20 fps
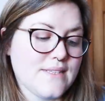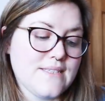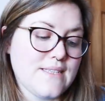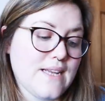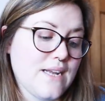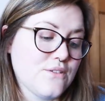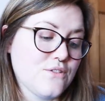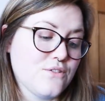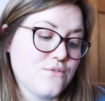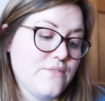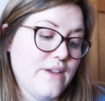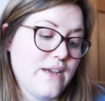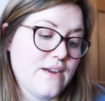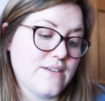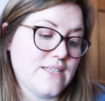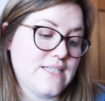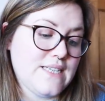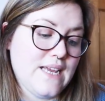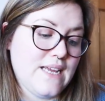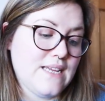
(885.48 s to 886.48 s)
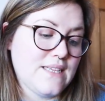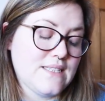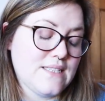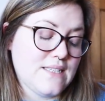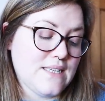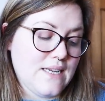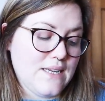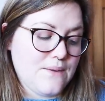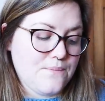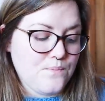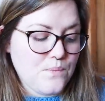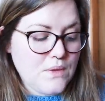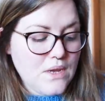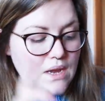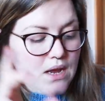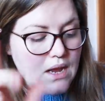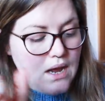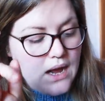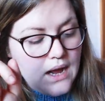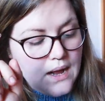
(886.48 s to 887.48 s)
Sounds very tasty.
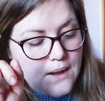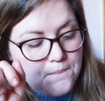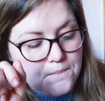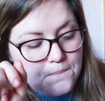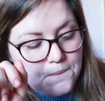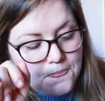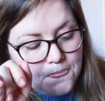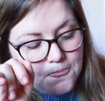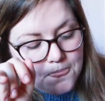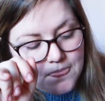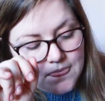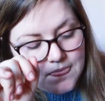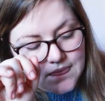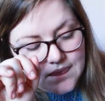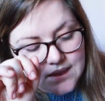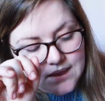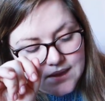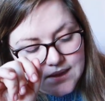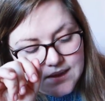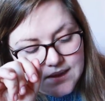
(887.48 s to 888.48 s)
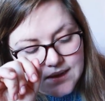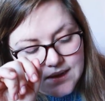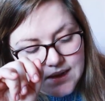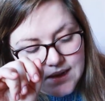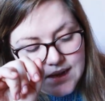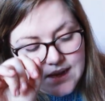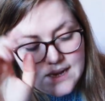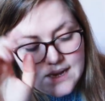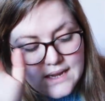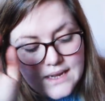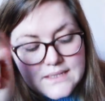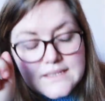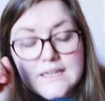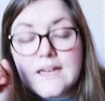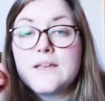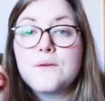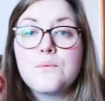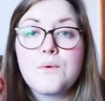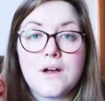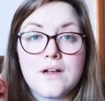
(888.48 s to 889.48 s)

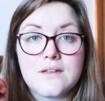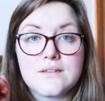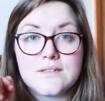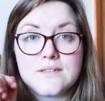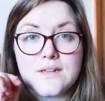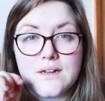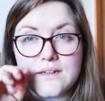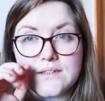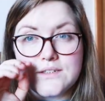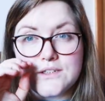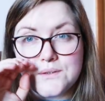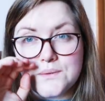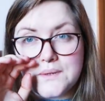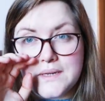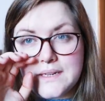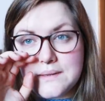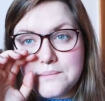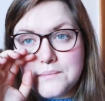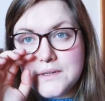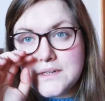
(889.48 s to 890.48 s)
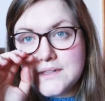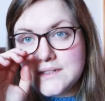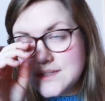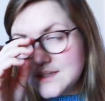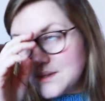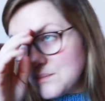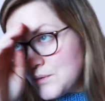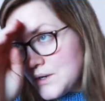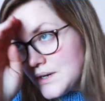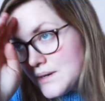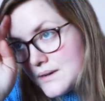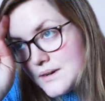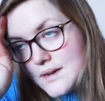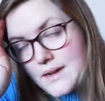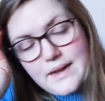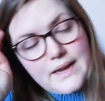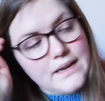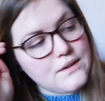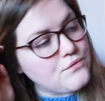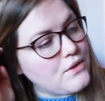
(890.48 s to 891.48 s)
Tell you what I'll start doing, because
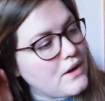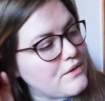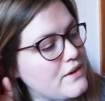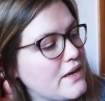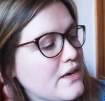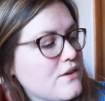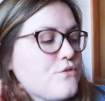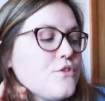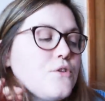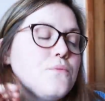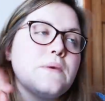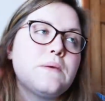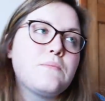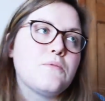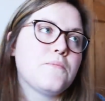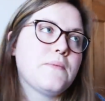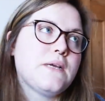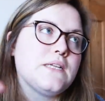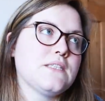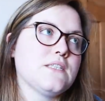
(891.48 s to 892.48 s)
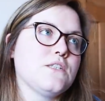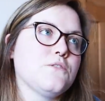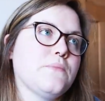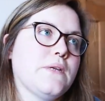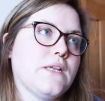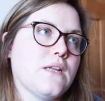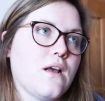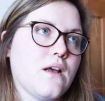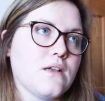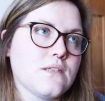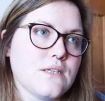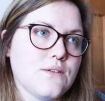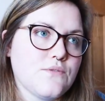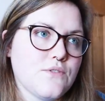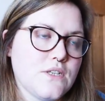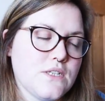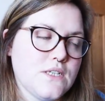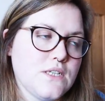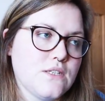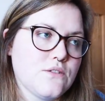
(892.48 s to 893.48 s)
I've had a few people message me and ask
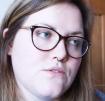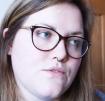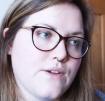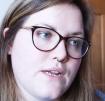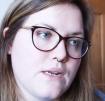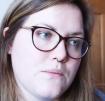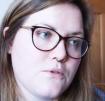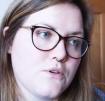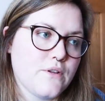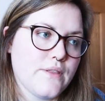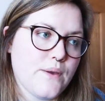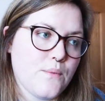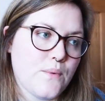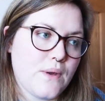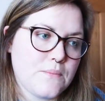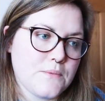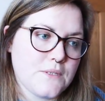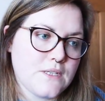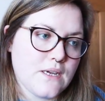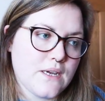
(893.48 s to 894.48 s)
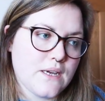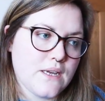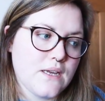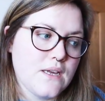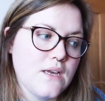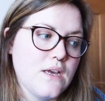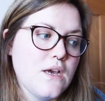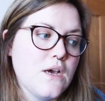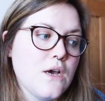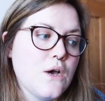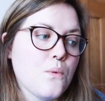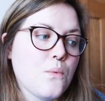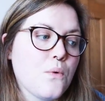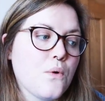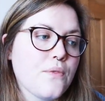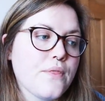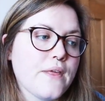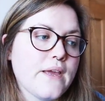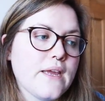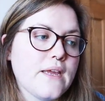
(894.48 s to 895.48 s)
if the teas are available on their website.
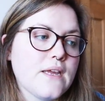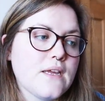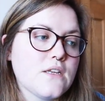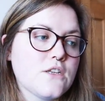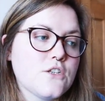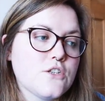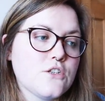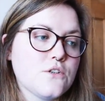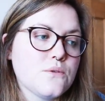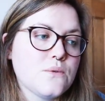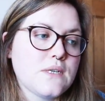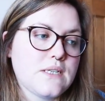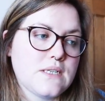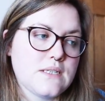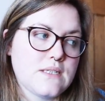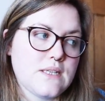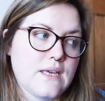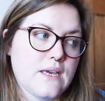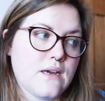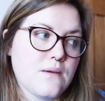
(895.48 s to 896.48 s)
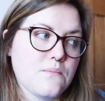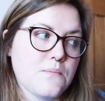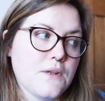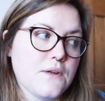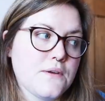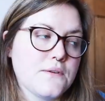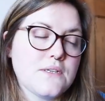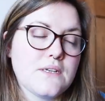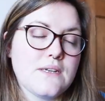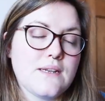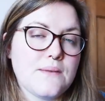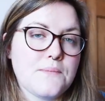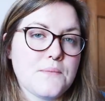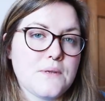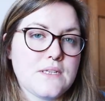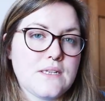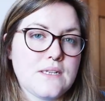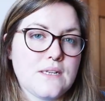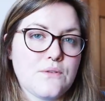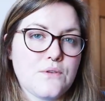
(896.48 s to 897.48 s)
What they do is they upload
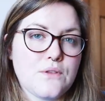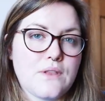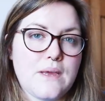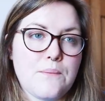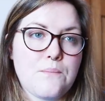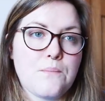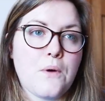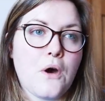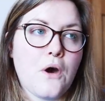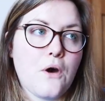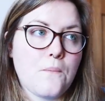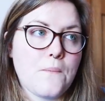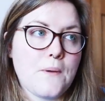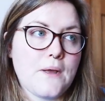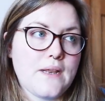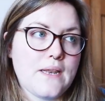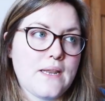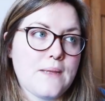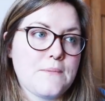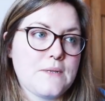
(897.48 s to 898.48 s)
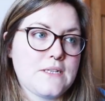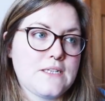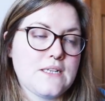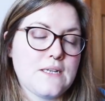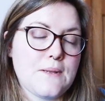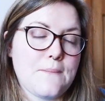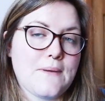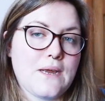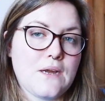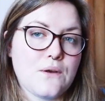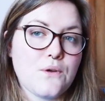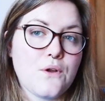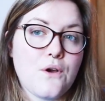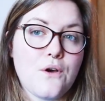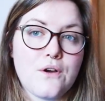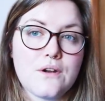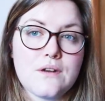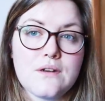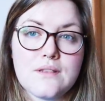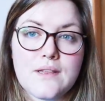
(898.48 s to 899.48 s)
they pop a limited amount
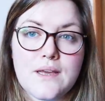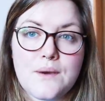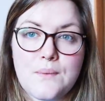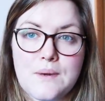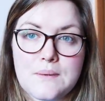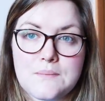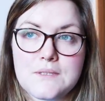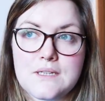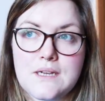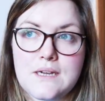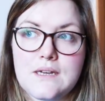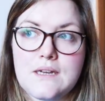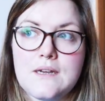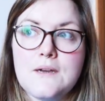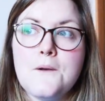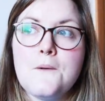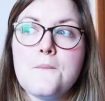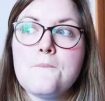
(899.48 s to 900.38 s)
on their website.